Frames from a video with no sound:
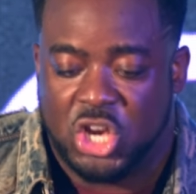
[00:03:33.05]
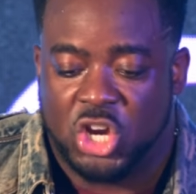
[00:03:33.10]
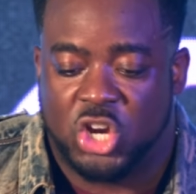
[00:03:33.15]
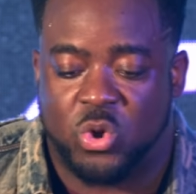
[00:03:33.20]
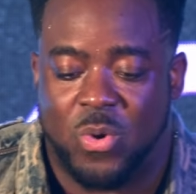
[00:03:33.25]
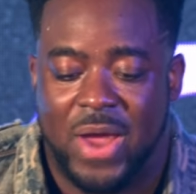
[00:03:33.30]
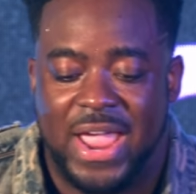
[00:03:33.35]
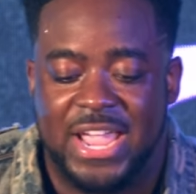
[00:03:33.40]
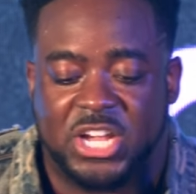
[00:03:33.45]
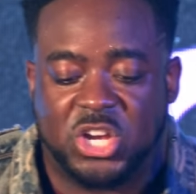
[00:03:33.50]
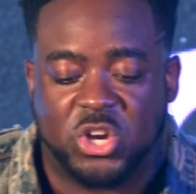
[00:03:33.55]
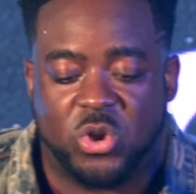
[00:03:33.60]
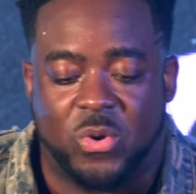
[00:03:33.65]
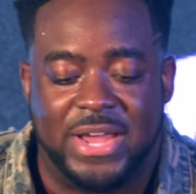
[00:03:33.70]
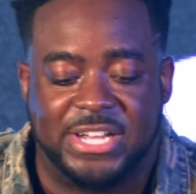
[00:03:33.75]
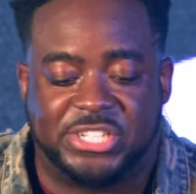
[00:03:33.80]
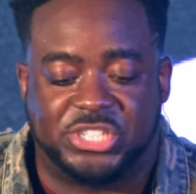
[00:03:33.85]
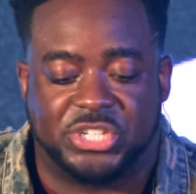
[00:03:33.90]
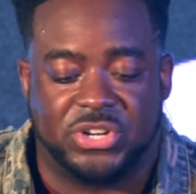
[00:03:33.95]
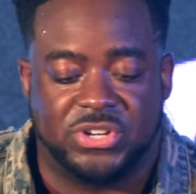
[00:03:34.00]
great
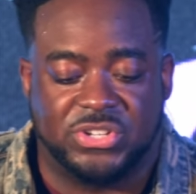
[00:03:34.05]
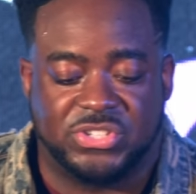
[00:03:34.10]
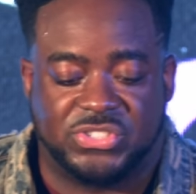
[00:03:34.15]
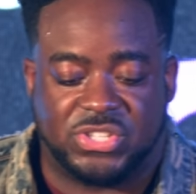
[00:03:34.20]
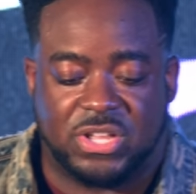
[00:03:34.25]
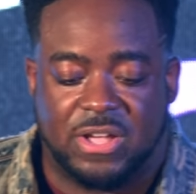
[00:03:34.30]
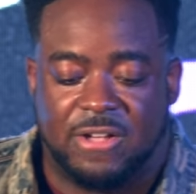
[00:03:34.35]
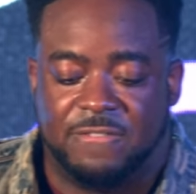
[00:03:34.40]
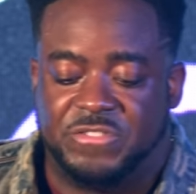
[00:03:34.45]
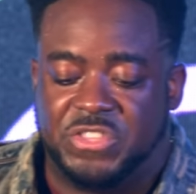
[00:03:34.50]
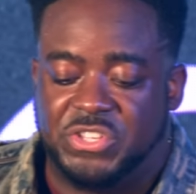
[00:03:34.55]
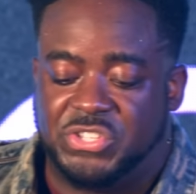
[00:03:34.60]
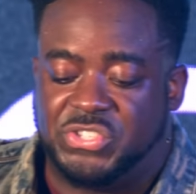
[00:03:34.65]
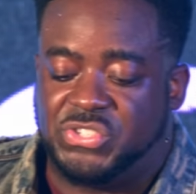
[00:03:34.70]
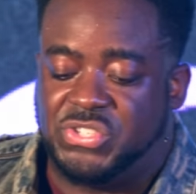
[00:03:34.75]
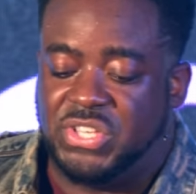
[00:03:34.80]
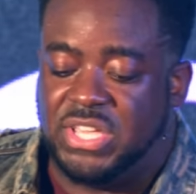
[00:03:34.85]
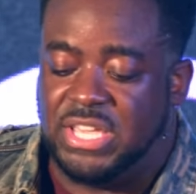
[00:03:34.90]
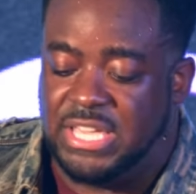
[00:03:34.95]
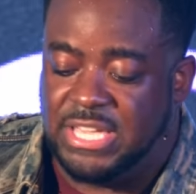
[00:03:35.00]
creatures of the
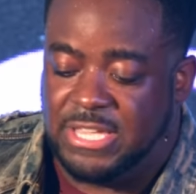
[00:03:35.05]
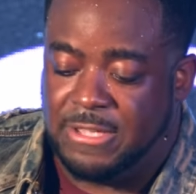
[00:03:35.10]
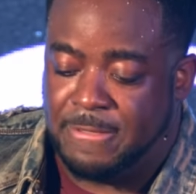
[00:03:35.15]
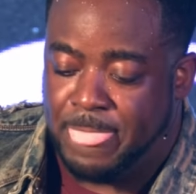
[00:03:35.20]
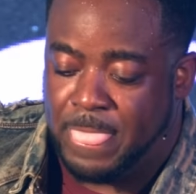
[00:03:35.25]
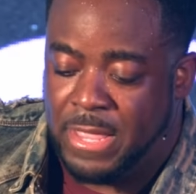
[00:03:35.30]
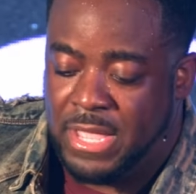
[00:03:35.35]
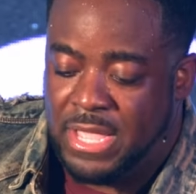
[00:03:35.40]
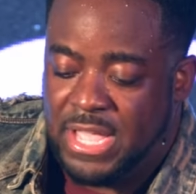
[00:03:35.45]
sea,